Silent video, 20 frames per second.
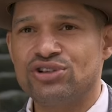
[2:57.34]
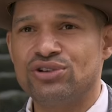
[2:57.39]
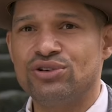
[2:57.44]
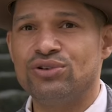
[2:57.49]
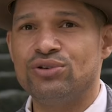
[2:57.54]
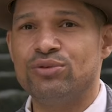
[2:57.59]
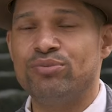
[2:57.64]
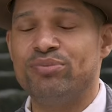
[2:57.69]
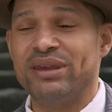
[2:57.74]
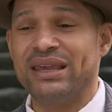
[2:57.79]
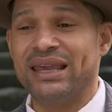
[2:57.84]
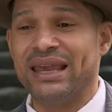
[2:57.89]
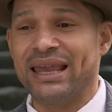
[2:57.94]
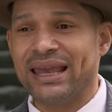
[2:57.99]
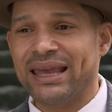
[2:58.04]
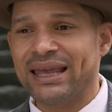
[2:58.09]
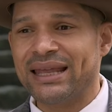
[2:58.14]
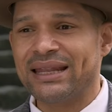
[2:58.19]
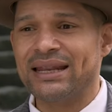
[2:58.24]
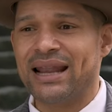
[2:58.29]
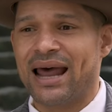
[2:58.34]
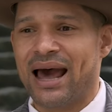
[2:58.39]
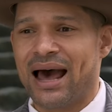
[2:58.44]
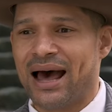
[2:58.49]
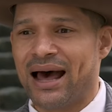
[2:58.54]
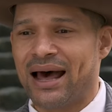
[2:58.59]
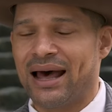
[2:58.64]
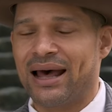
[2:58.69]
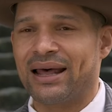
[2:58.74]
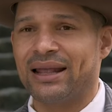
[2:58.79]
to be in
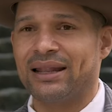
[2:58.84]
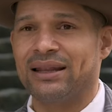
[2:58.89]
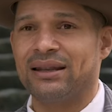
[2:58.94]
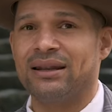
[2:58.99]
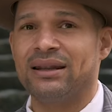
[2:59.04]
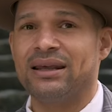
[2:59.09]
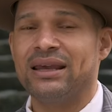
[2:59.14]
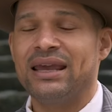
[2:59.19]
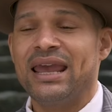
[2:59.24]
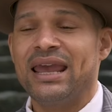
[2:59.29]
on